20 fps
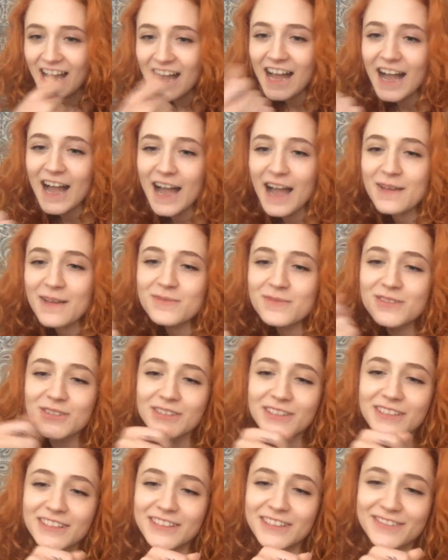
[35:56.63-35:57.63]
I'm a
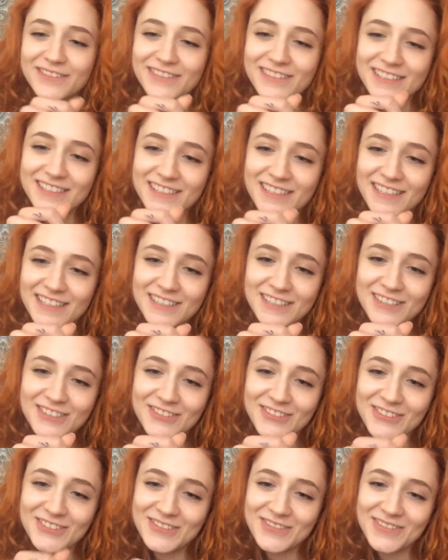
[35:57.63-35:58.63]
nuclear physicist.
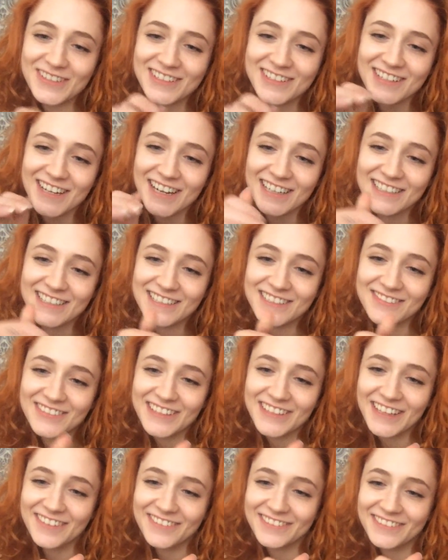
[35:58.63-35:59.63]
Would you be attracted to me
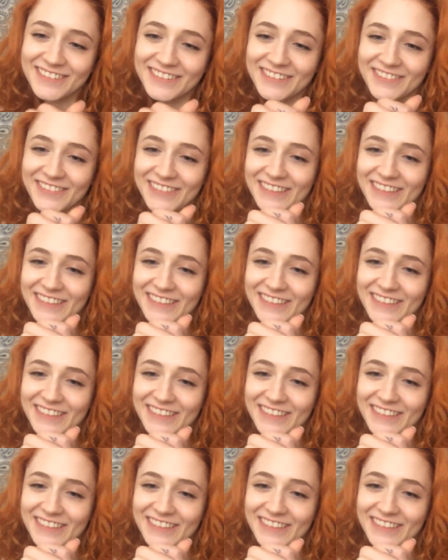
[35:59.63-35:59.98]
if you knew me?